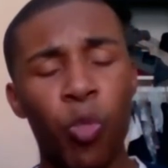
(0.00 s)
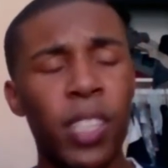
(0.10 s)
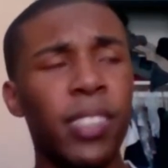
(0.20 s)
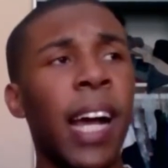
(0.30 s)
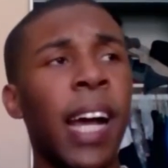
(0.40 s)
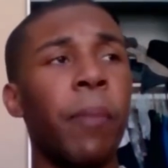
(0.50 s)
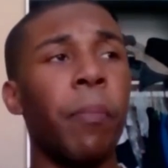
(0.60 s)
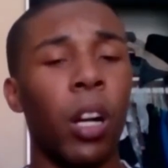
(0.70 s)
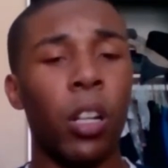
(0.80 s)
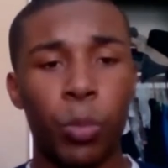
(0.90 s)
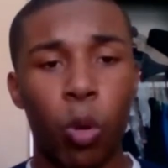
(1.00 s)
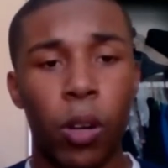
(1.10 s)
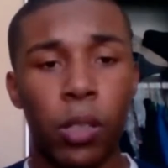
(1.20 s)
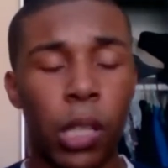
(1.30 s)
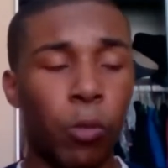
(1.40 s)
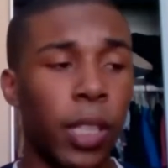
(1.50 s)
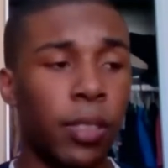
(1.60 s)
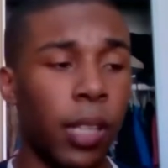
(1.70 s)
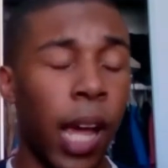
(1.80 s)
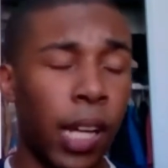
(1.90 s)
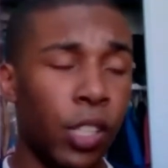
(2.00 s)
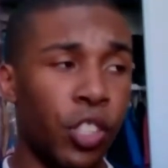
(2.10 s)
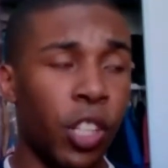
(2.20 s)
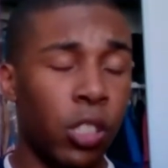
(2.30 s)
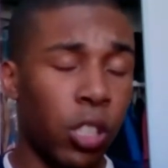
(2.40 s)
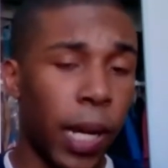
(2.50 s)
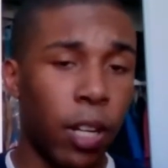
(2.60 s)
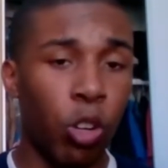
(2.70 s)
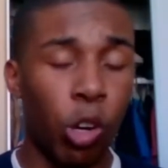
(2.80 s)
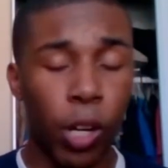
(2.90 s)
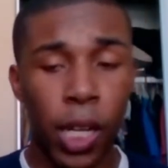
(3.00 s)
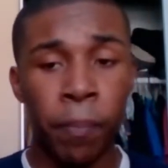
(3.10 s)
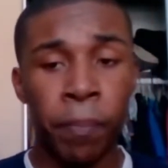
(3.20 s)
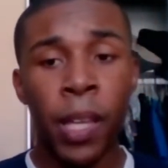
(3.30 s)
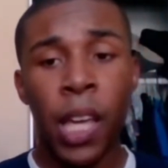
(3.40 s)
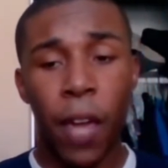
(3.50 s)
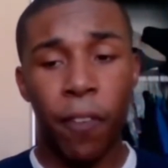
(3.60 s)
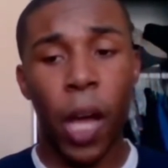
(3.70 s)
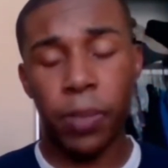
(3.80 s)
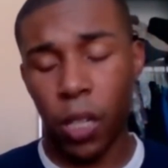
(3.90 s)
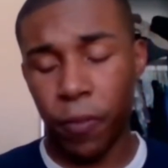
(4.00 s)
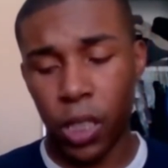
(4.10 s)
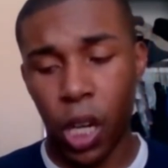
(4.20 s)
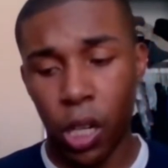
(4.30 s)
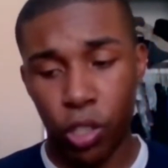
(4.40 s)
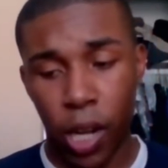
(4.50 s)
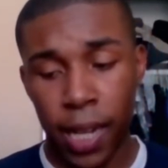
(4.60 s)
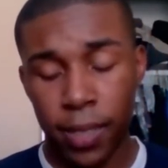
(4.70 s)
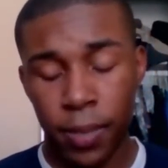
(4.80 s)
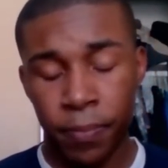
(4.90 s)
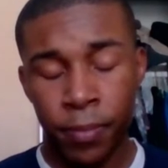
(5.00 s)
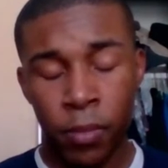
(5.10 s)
re-sign Marcus Morris and re-sign Jermichael Green if he opts out of his contract.